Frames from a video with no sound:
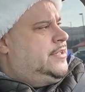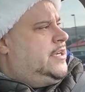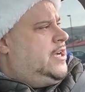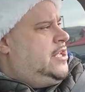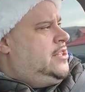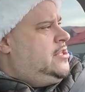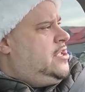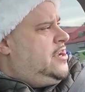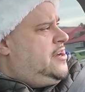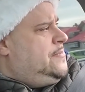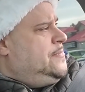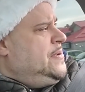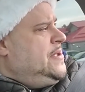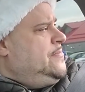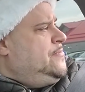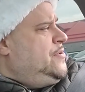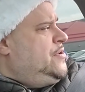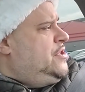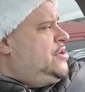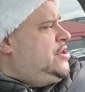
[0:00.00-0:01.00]
A lot of
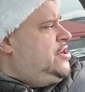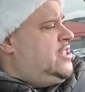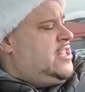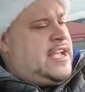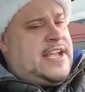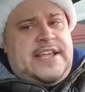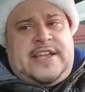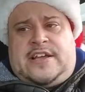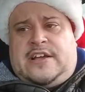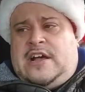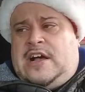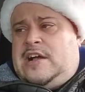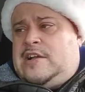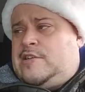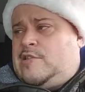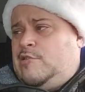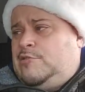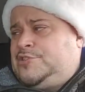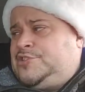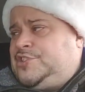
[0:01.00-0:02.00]
people are like
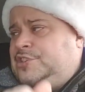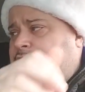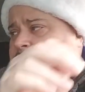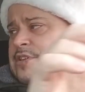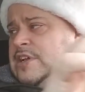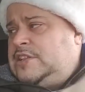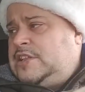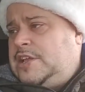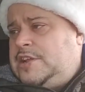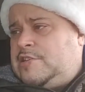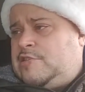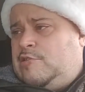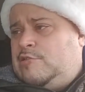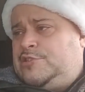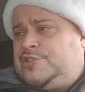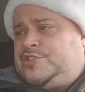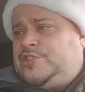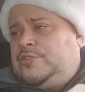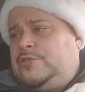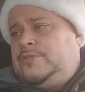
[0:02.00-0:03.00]
coastal. A lot of
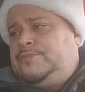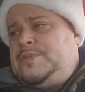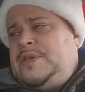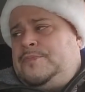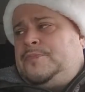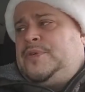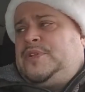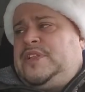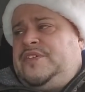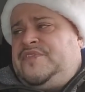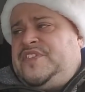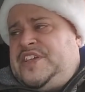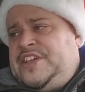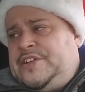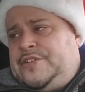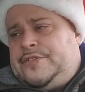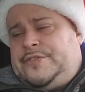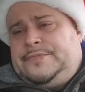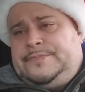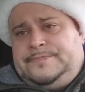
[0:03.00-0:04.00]
coastal people living
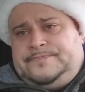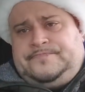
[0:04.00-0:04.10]
here.